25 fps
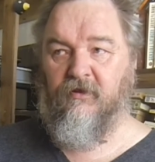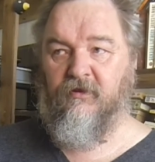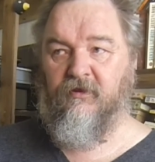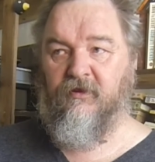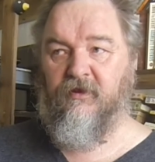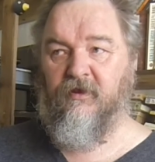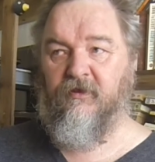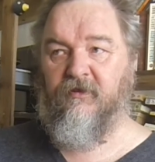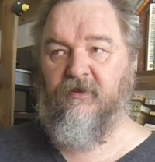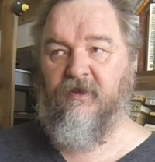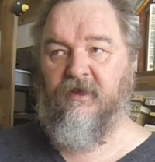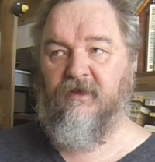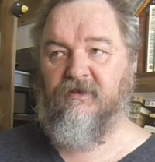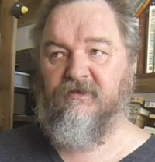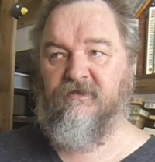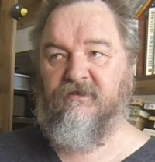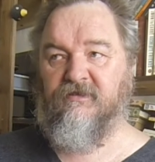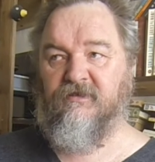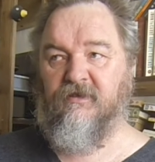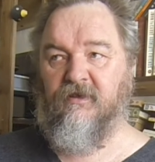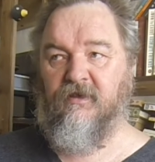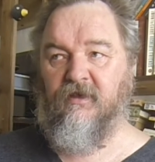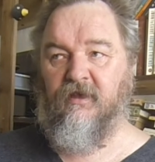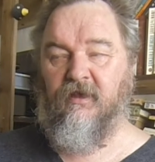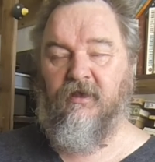then that's
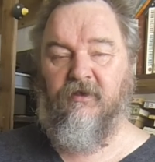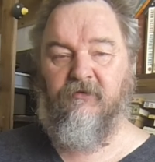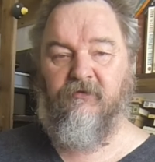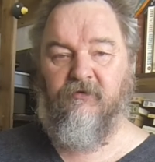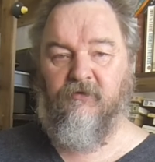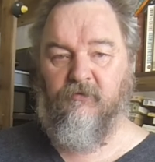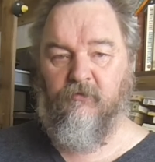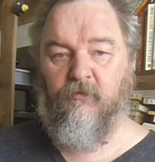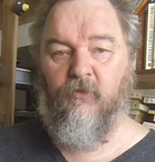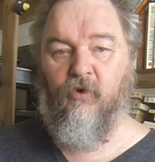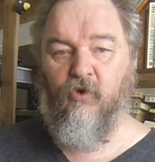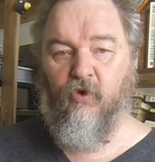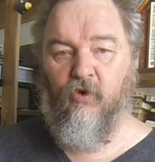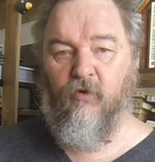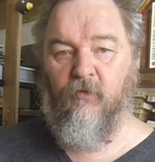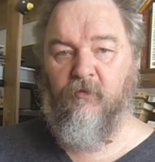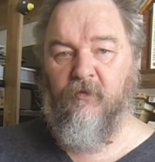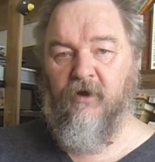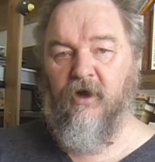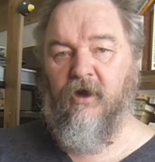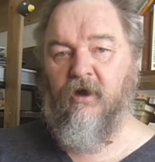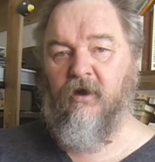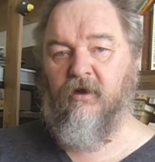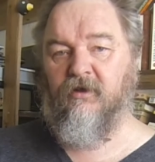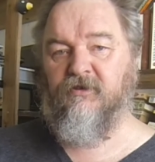even more
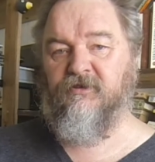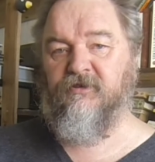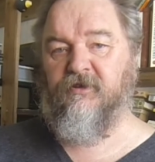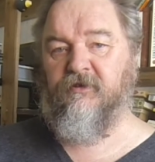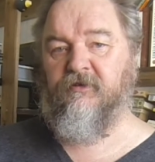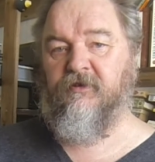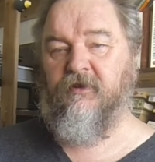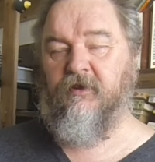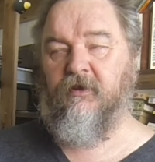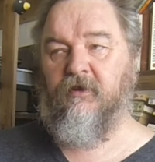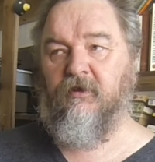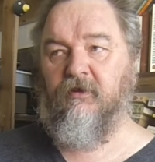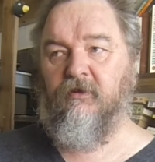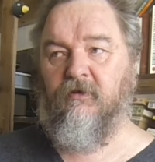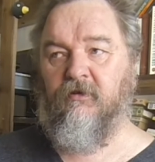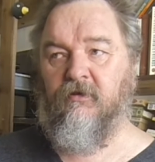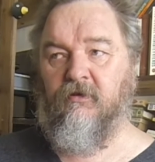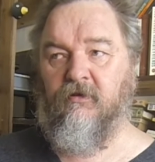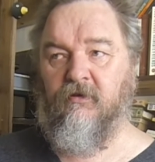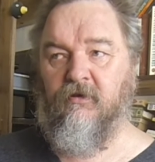marked, I think.